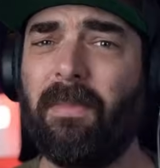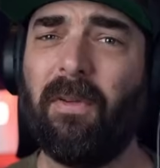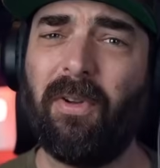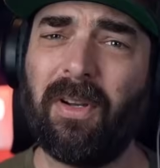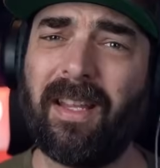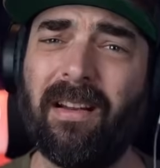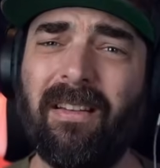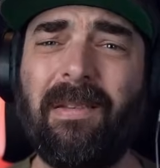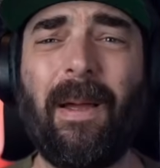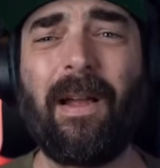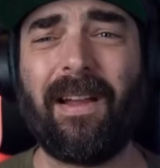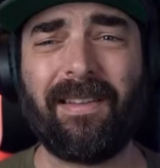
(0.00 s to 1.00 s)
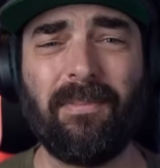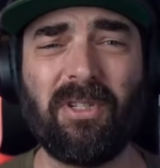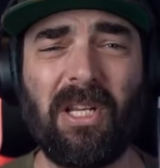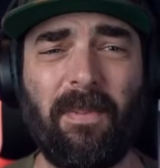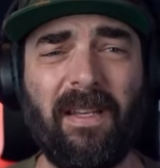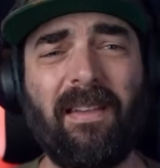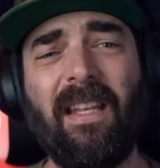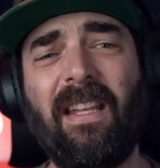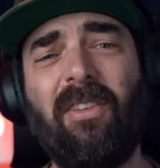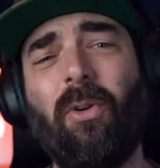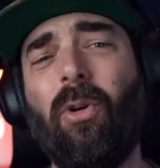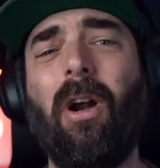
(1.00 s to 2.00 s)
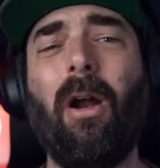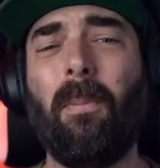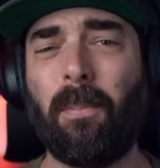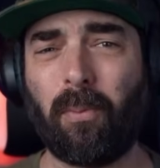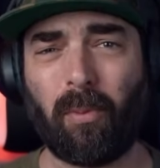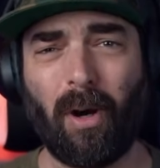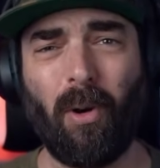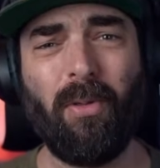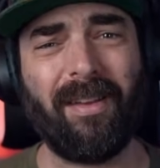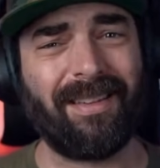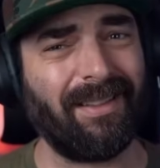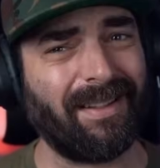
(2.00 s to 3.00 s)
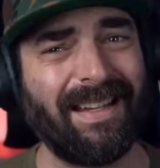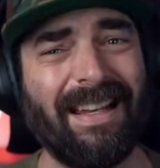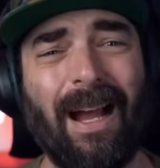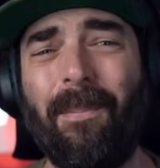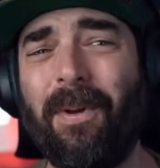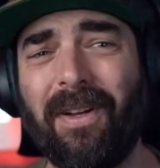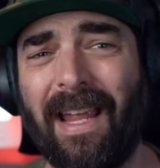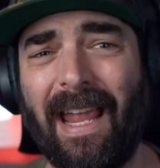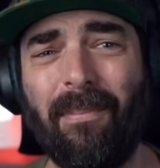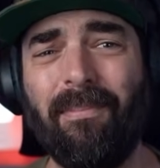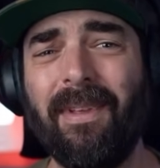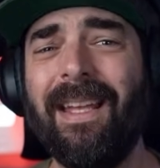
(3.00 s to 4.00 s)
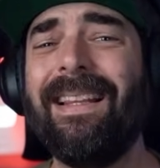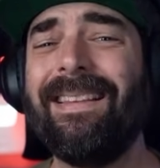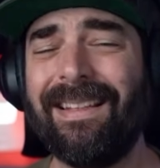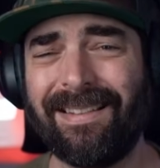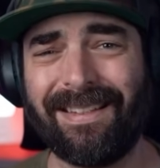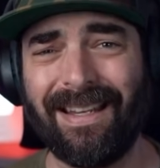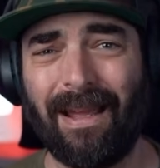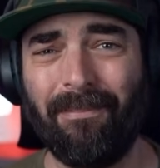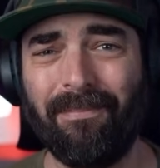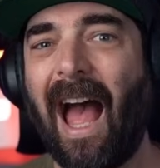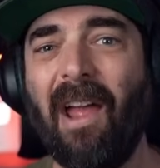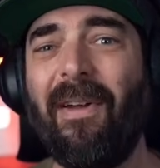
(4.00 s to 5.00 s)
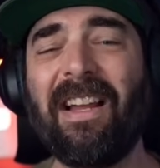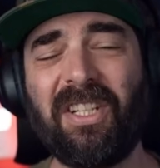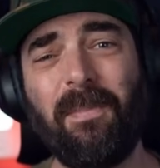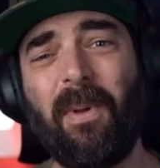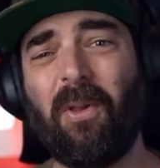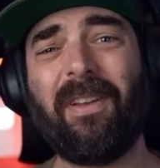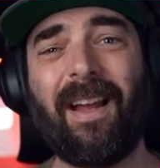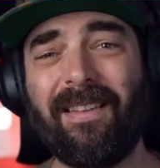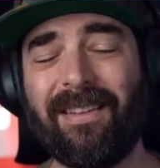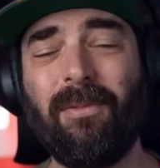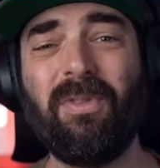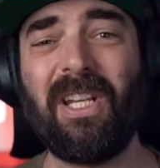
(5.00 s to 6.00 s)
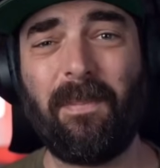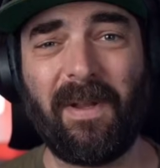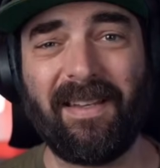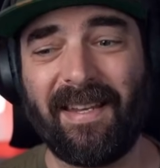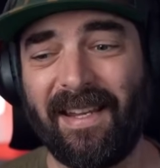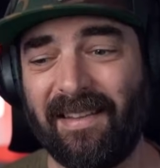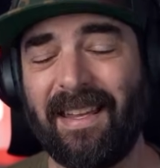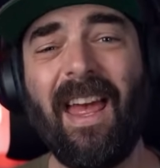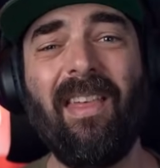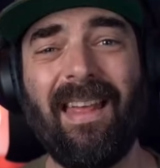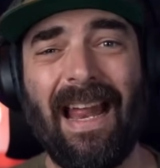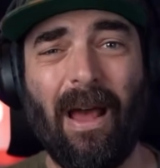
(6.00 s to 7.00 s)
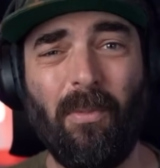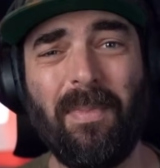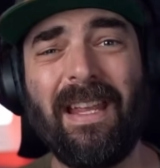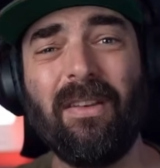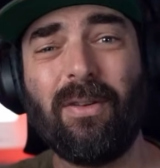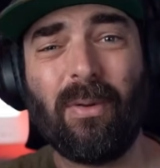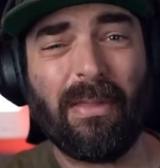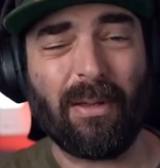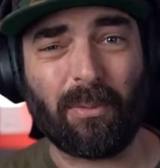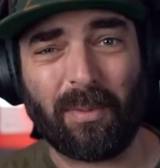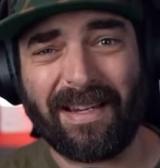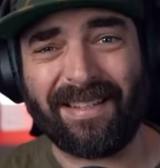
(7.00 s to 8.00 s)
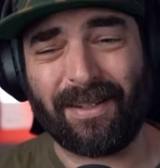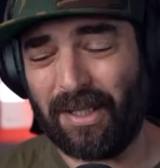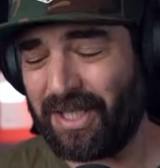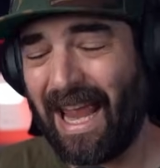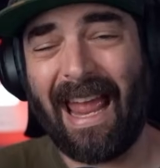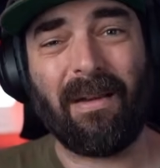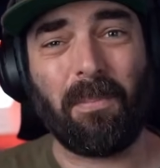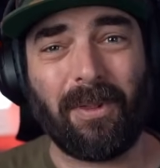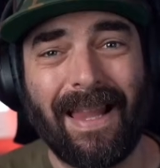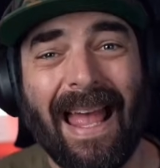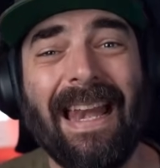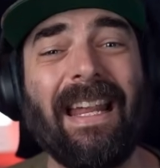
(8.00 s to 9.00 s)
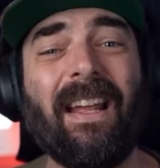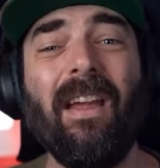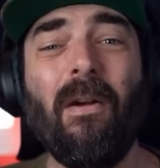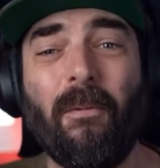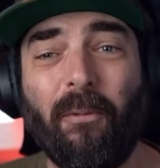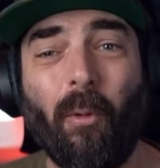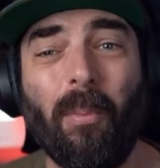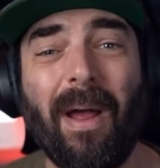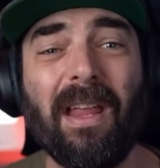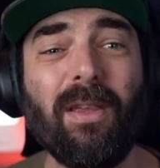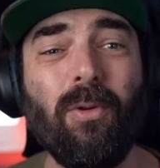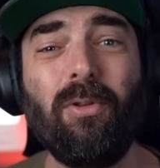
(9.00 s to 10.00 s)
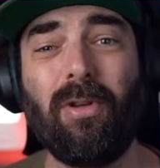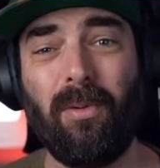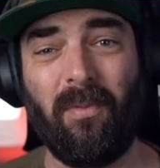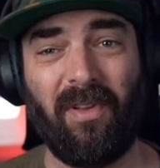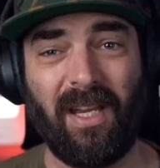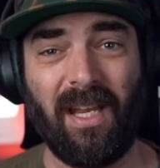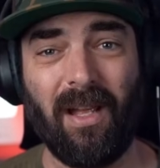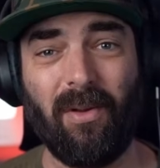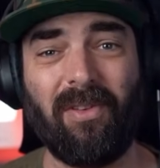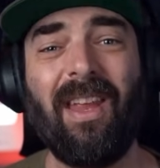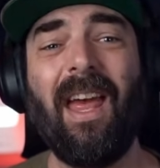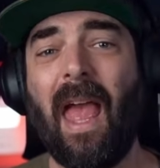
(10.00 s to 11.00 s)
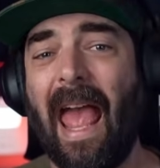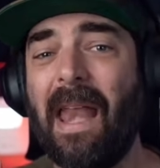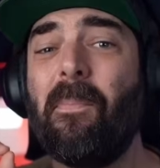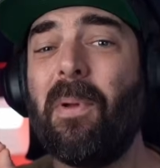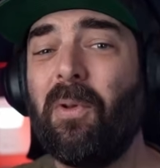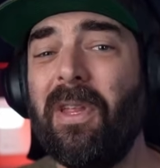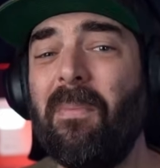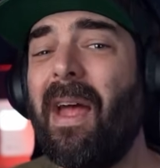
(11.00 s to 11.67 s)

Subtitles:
if you're curious about custom GPTs or are a pro that's looking to up your game, listen up. I've actually built custom GPTs that help me do the research and planning for my YouTube videos, and building